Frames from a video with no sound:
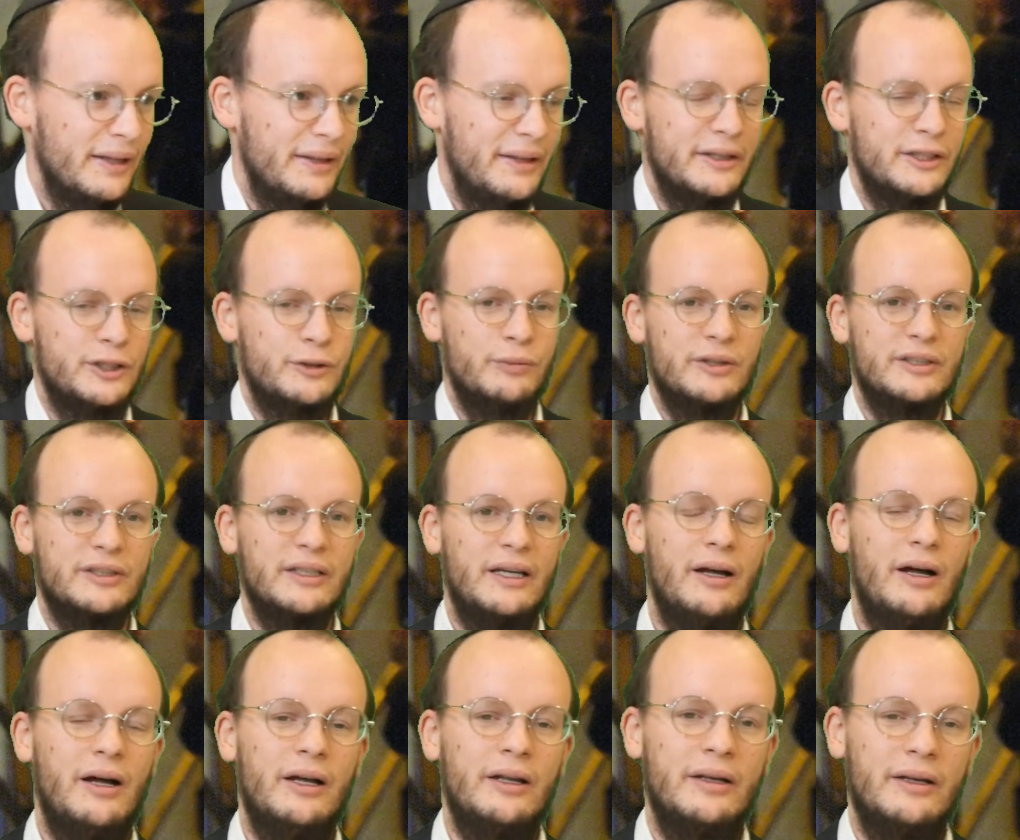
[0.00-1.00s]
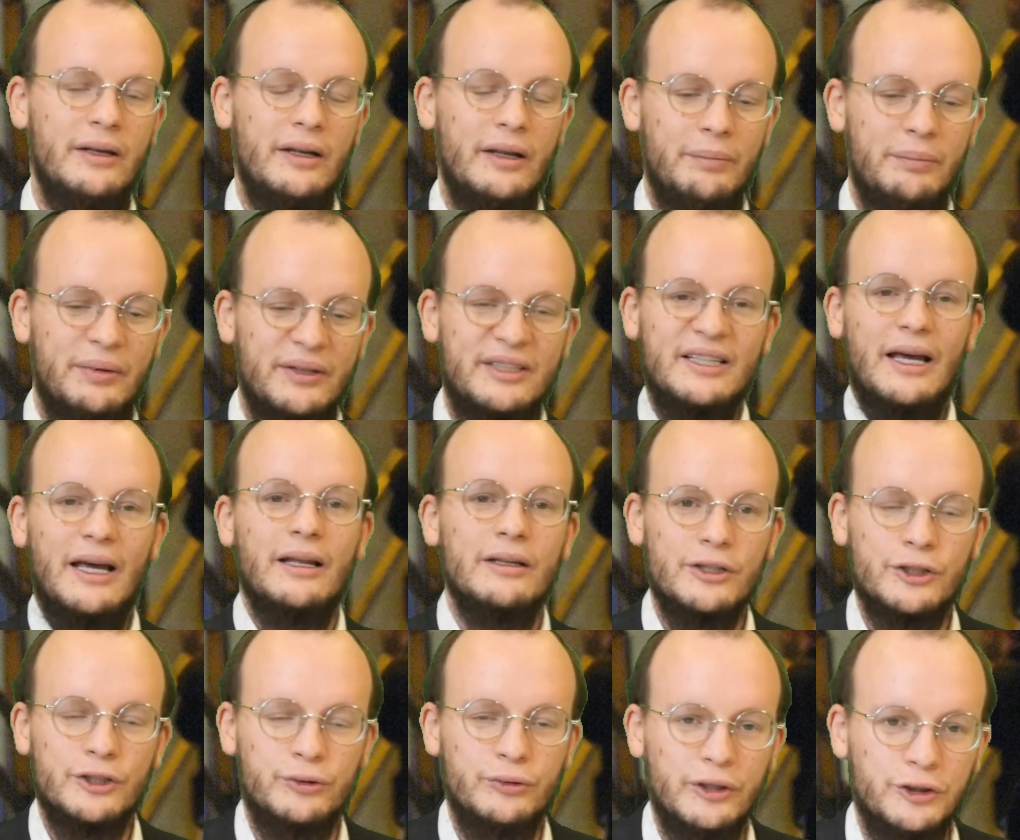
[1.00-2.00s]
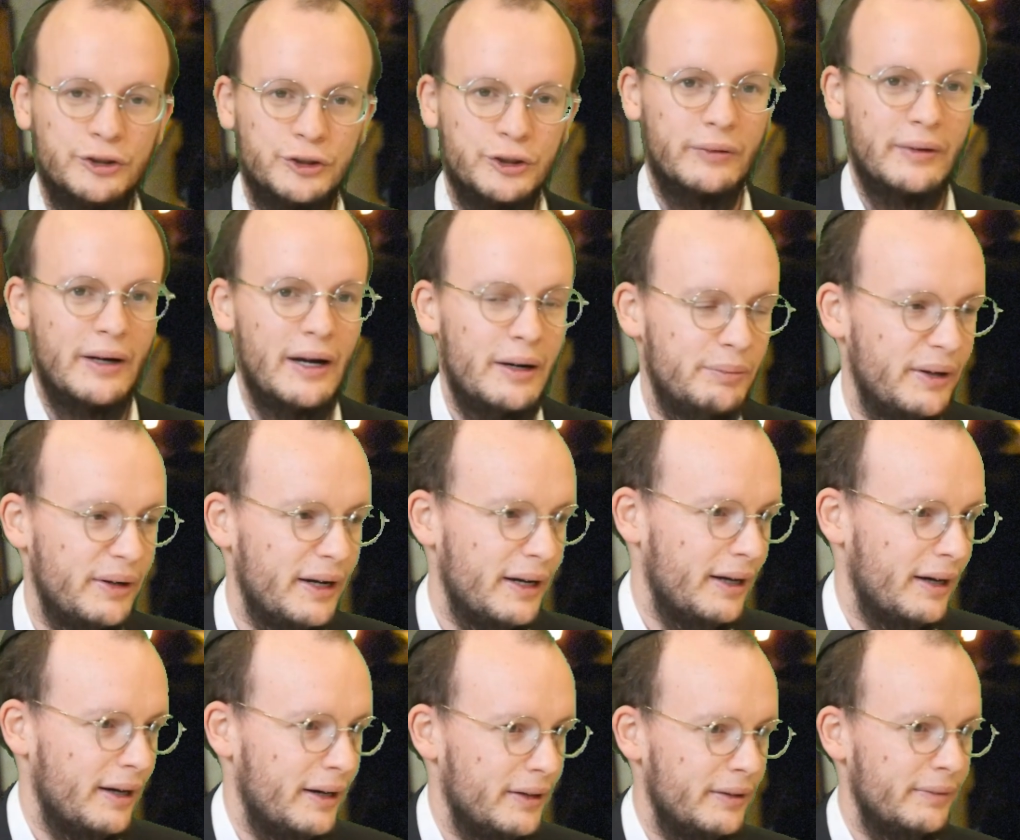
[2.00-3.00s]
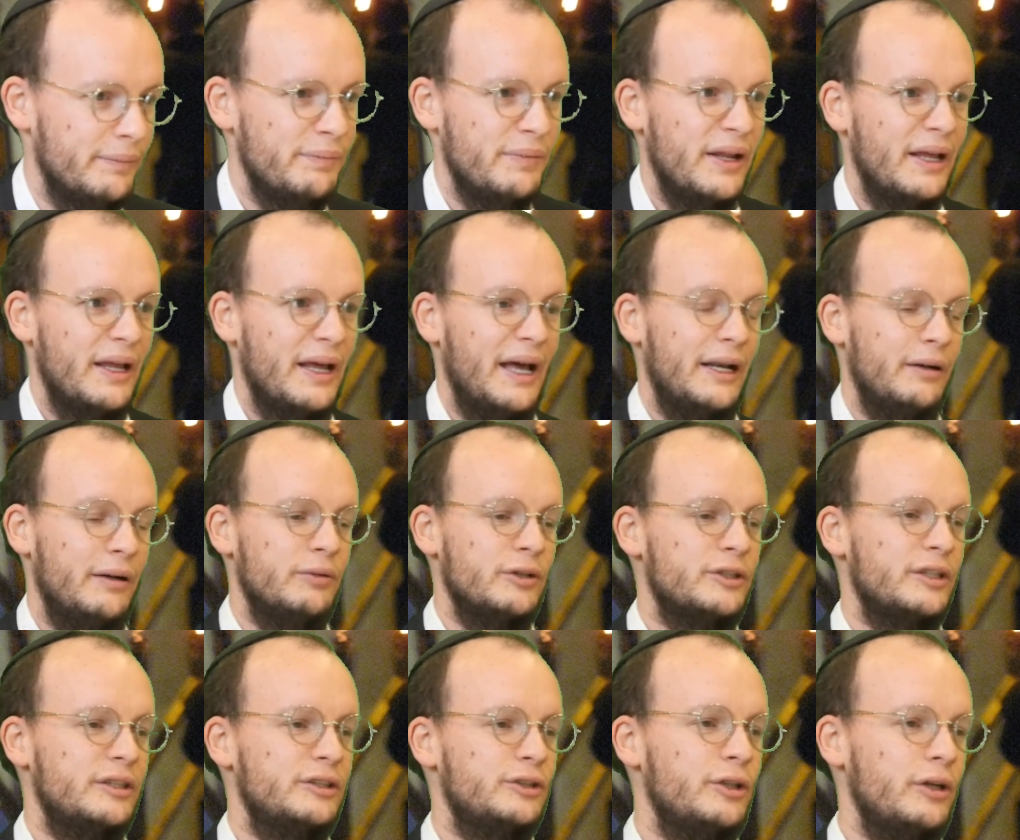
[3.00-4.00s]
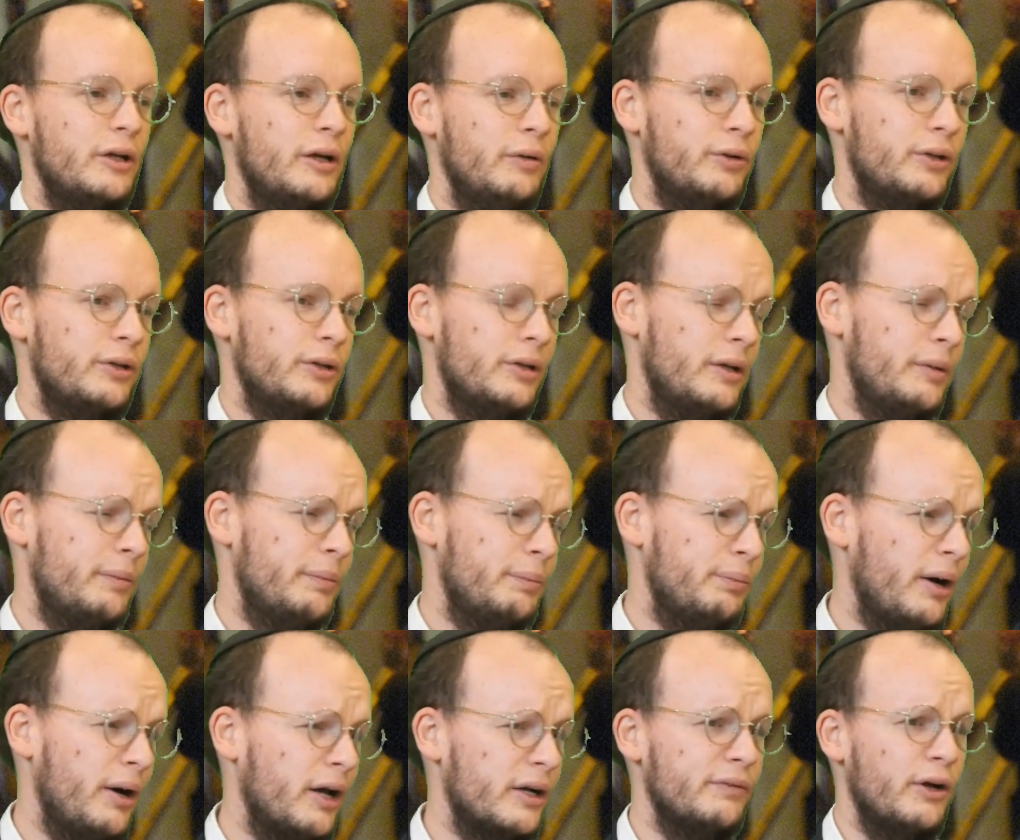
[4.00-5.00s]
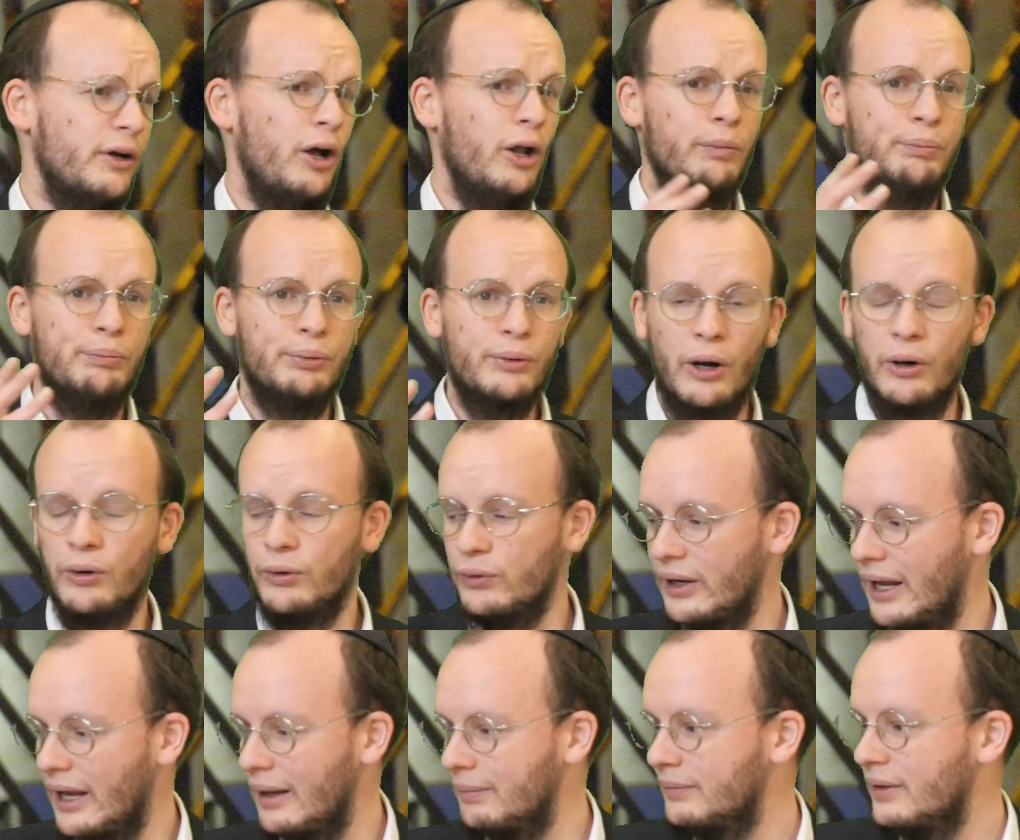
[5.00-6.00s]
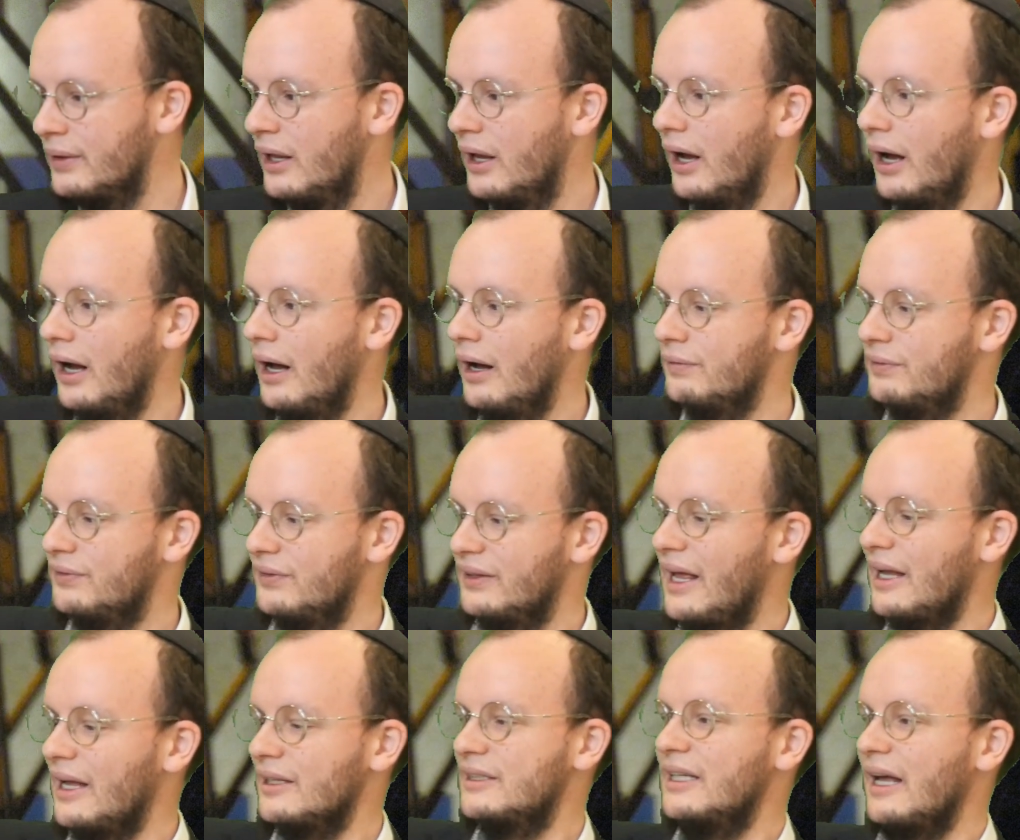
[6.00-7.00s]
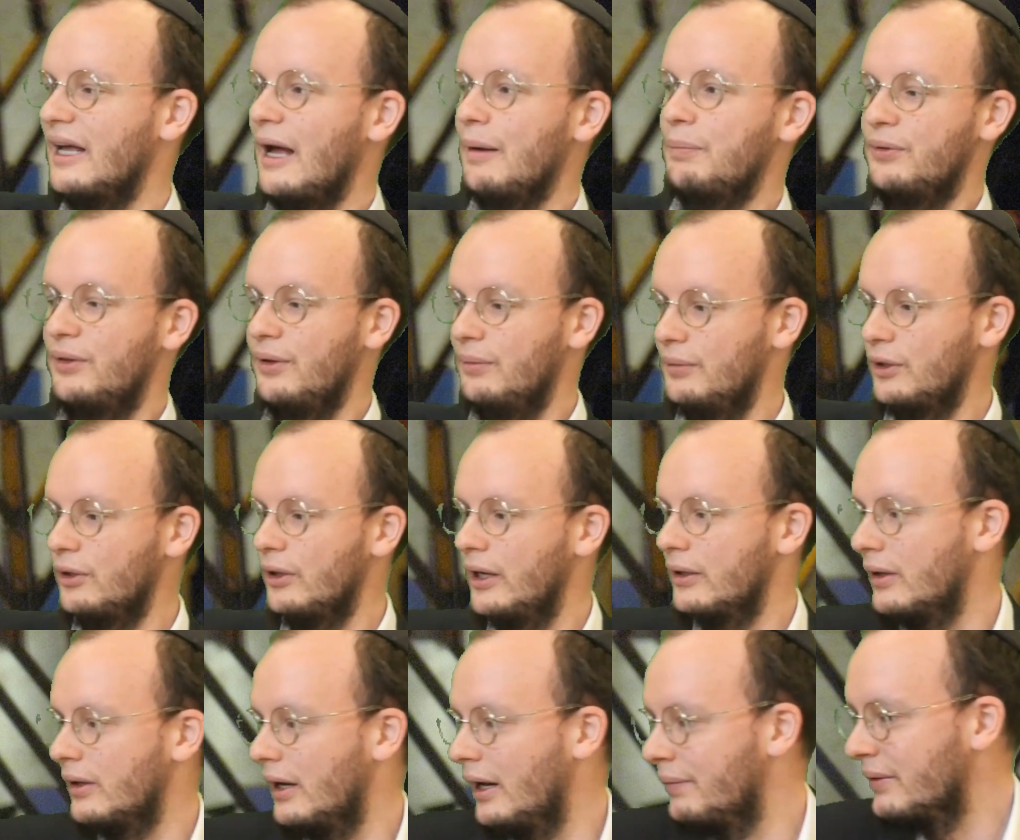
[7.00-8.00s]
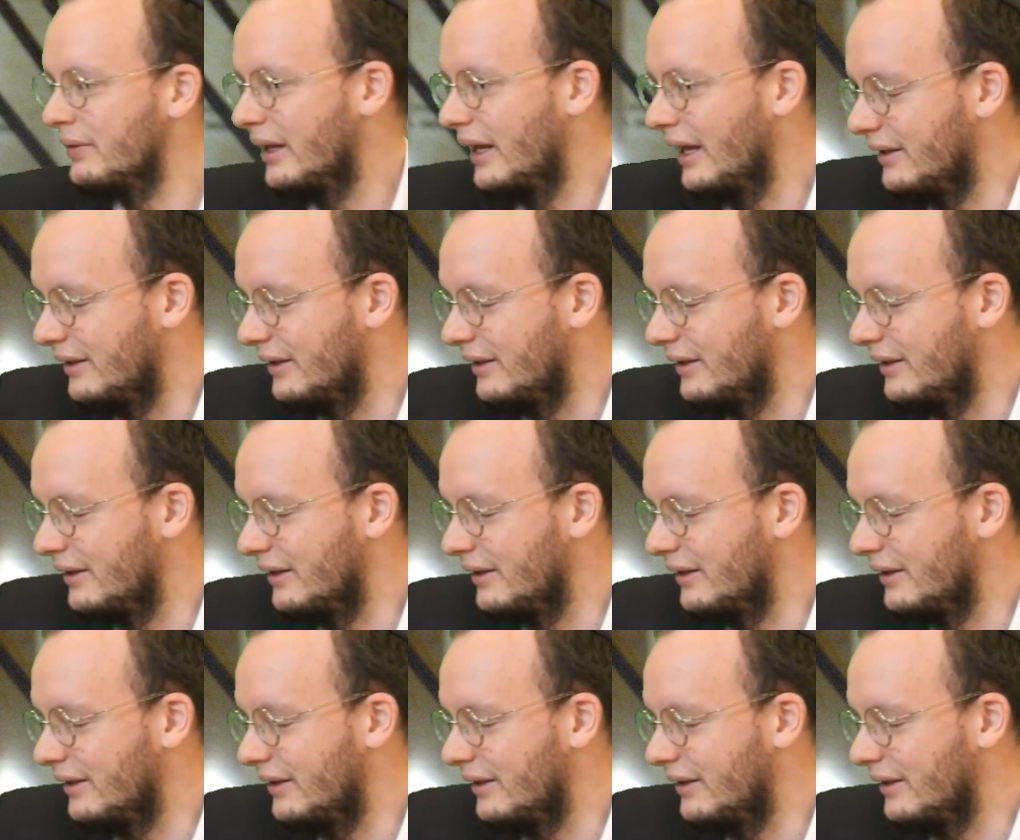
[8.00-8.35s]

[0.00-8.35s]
This was on Batala Street, Gerard Bachar, and it was part of a whole program of lighting up the menorah, and